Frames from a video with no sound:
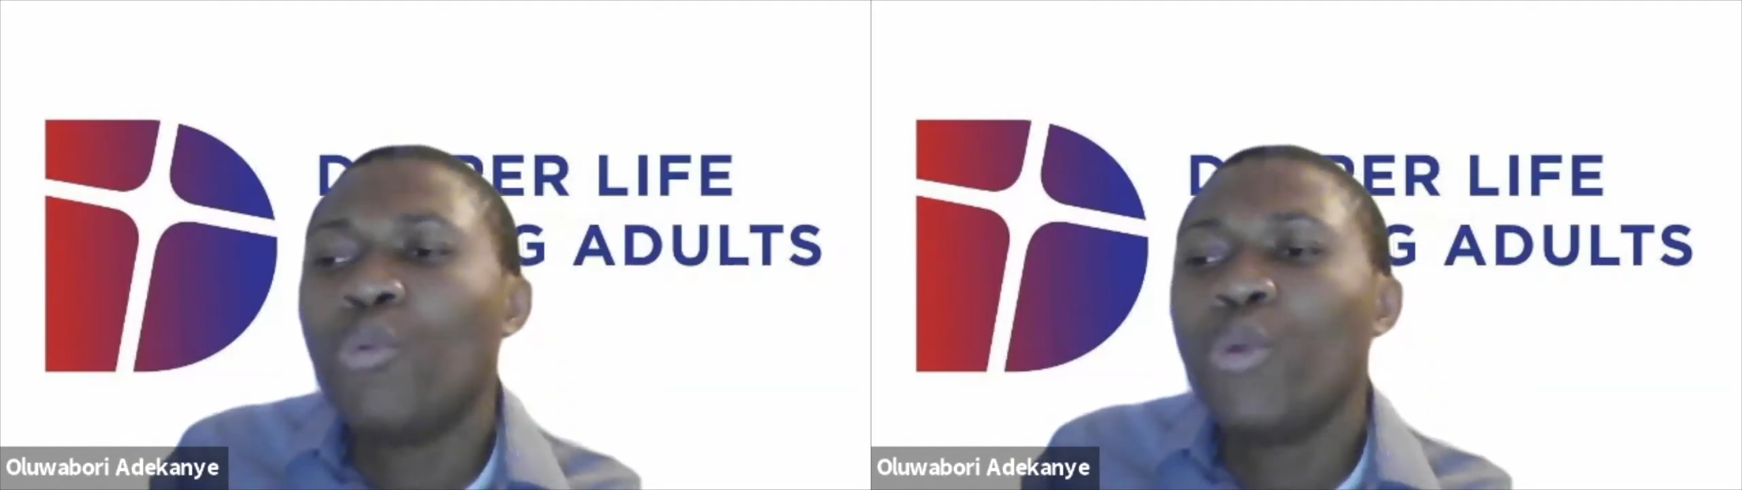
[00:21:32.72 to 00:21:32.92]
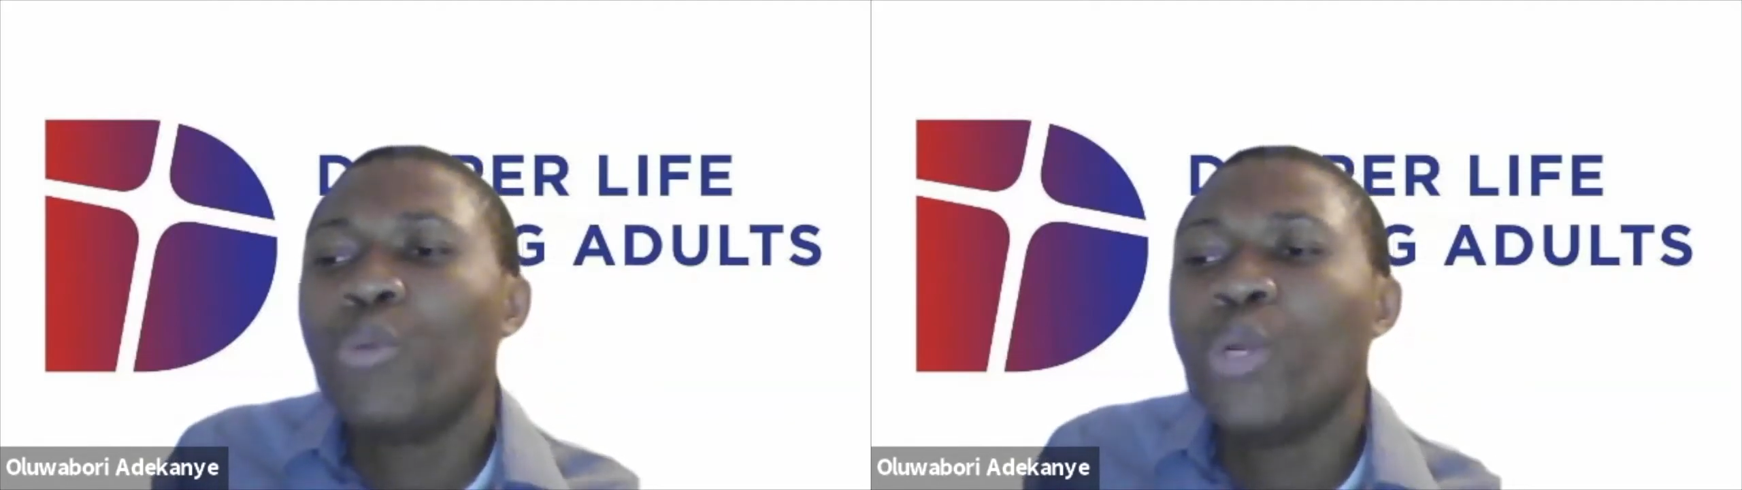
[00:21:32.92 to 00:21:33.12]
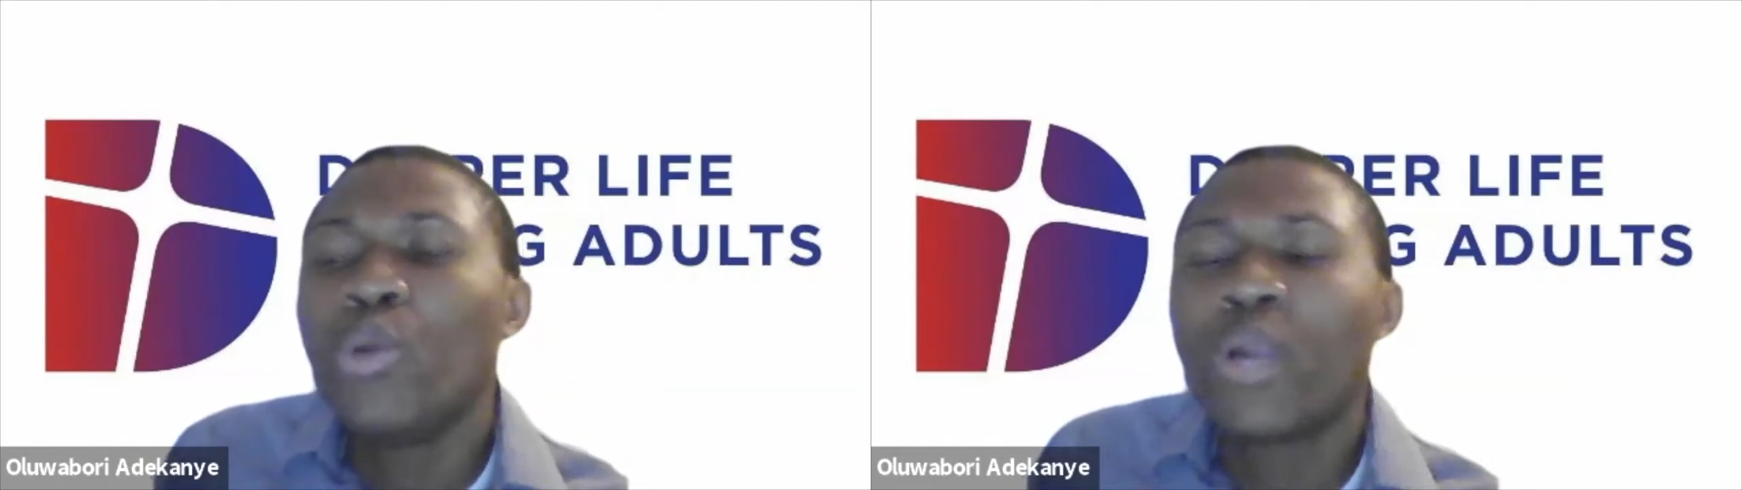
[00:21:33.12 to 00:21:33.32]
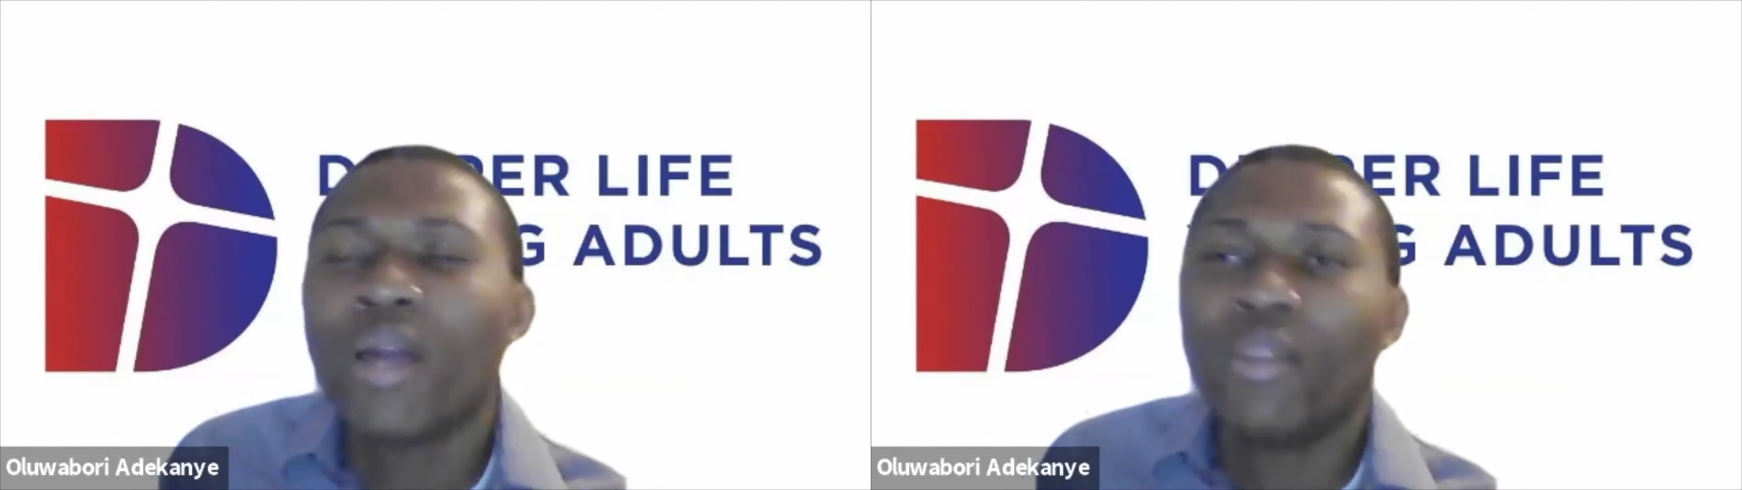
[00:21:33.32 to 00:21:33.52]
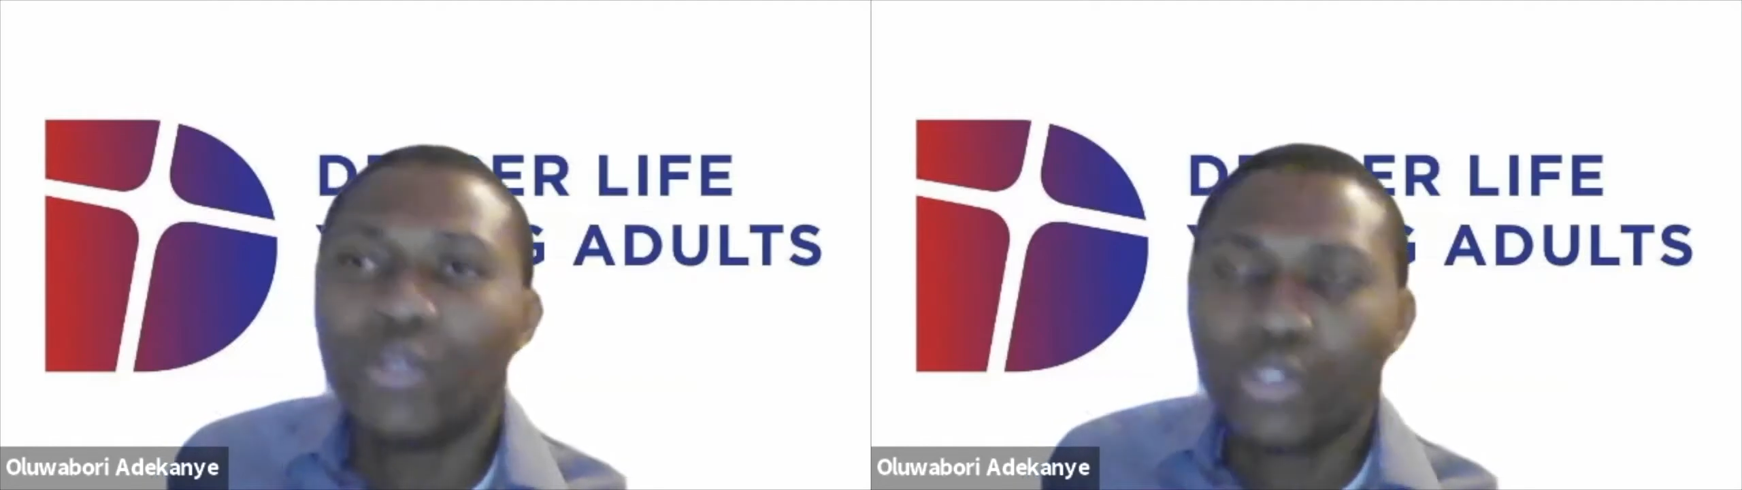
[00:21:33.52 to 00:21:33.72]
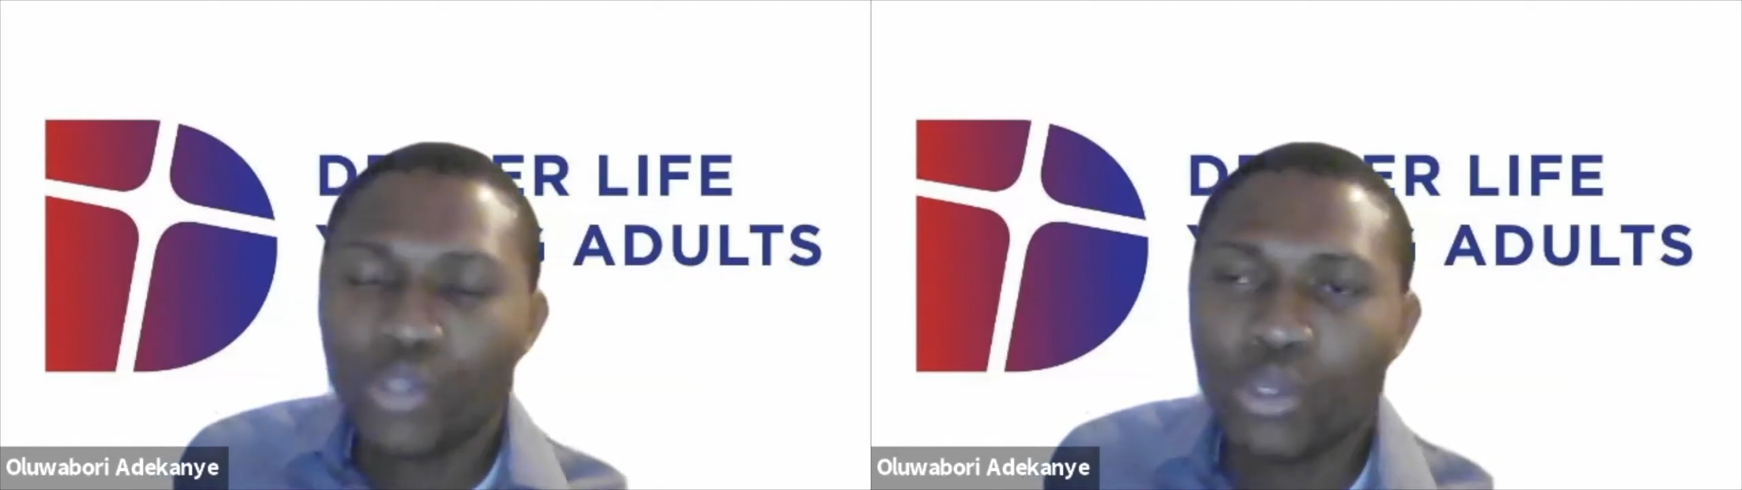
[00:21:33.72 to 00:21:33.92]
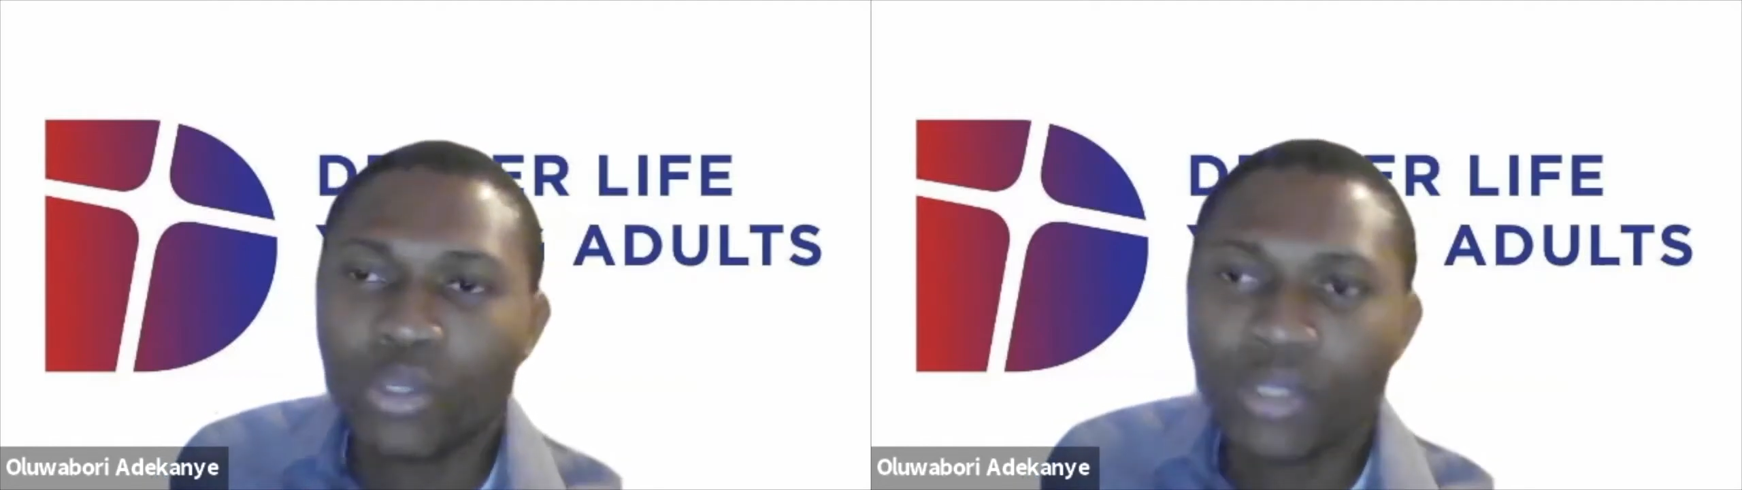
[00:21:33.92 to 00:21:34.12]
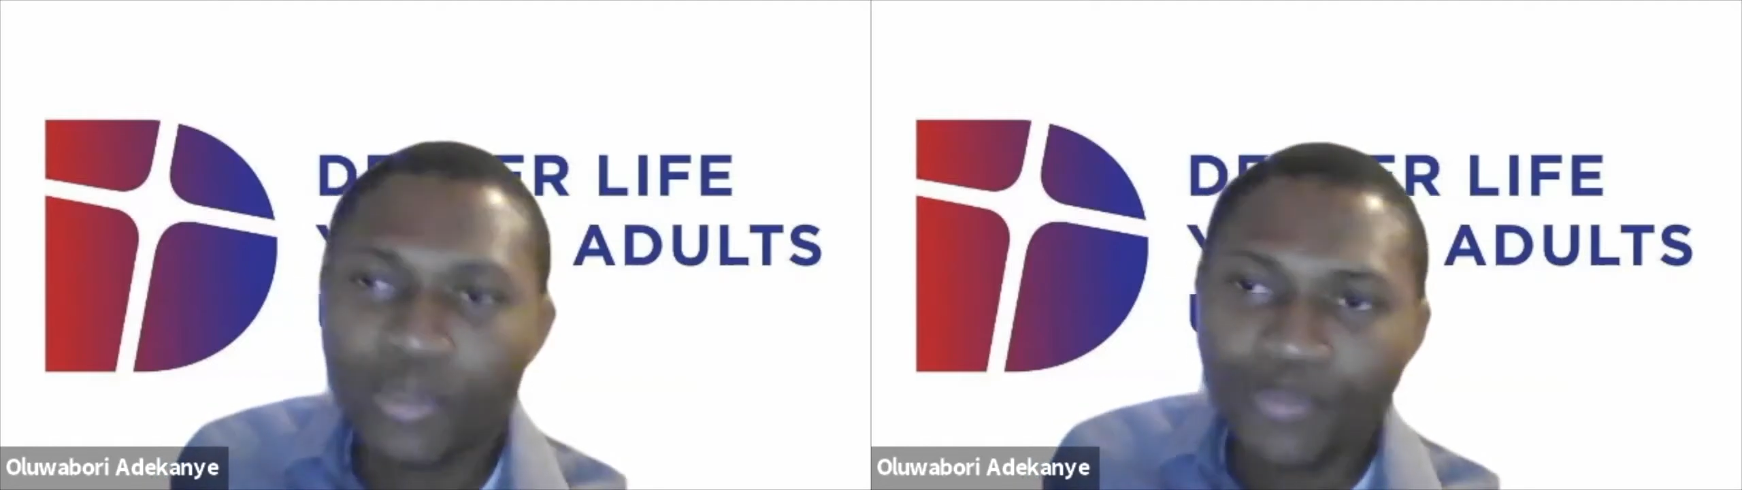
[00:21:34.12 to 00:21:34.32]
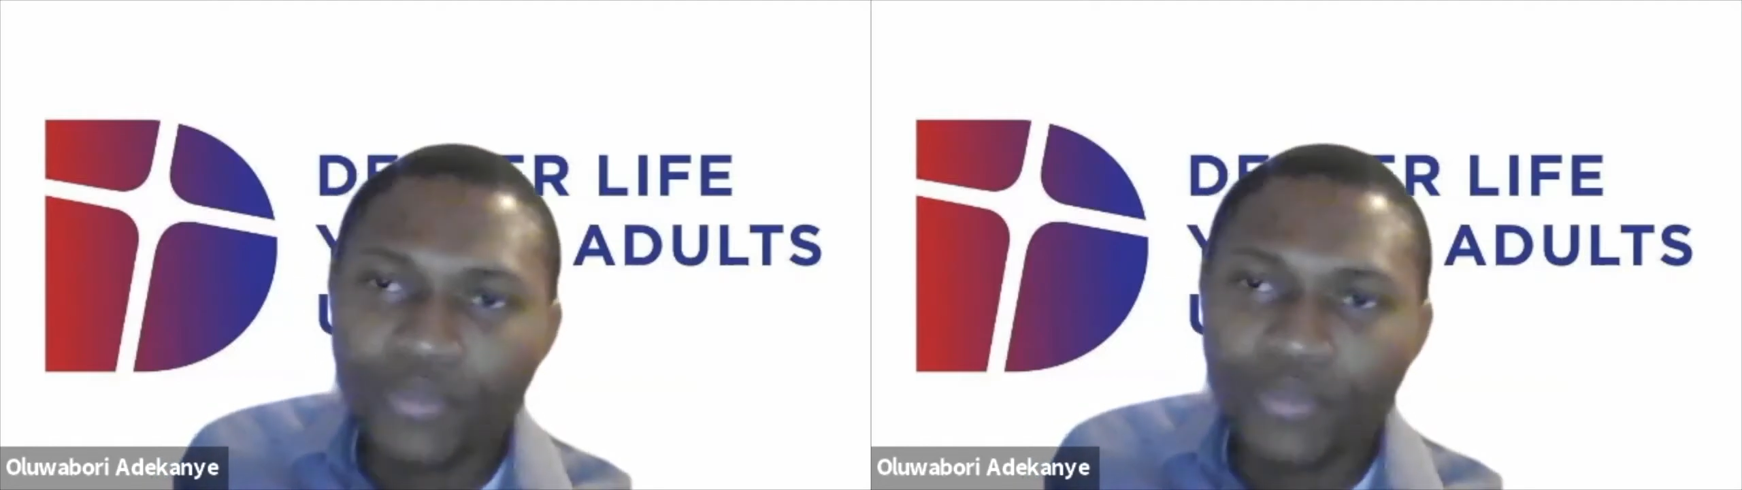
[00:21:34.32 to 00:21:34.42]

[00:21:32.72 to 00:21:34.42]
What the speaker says: We look at the church,